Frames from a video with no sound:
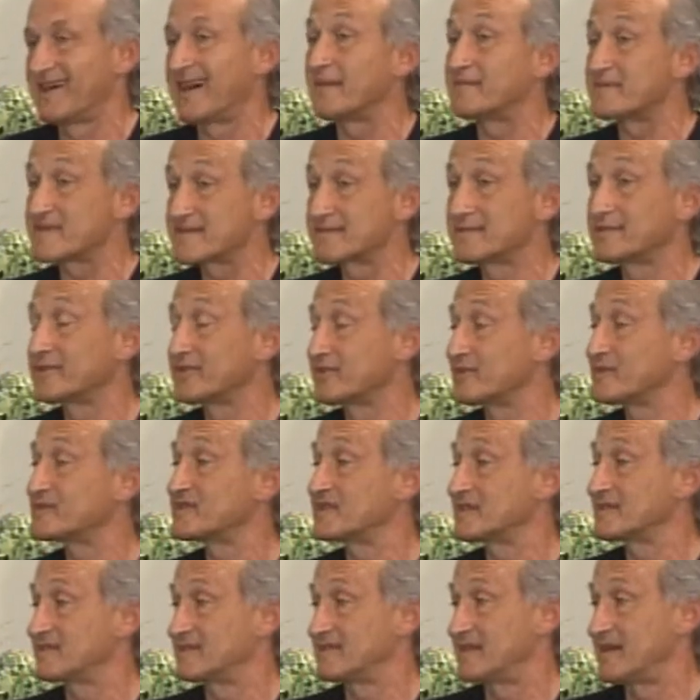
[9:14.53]
I'm still
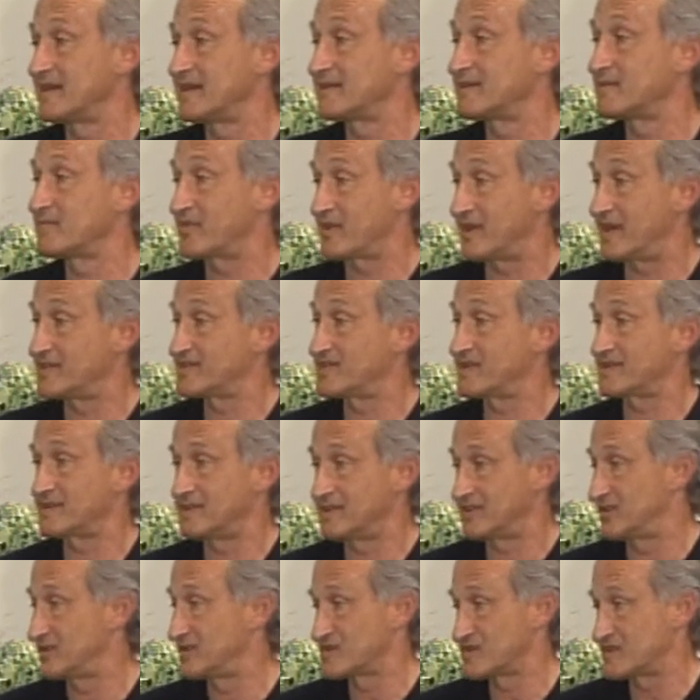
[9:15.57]
using today, and the project
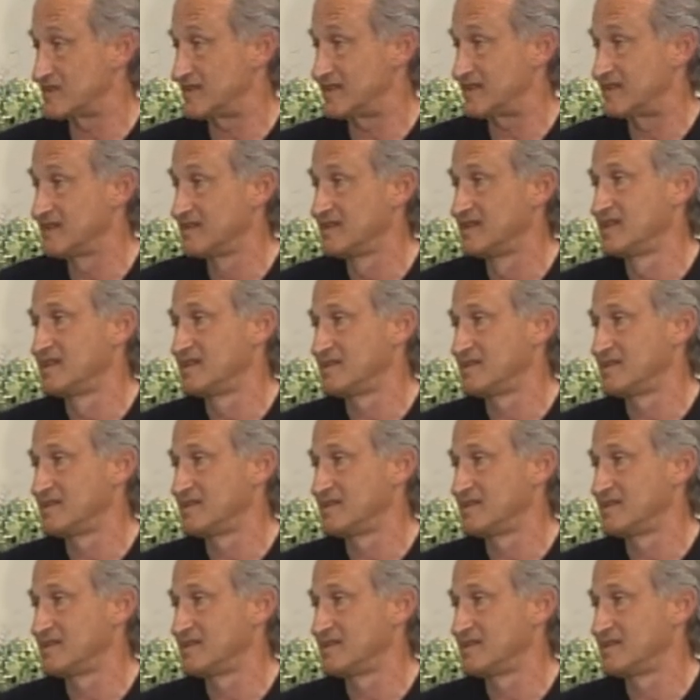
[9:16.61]
that you saw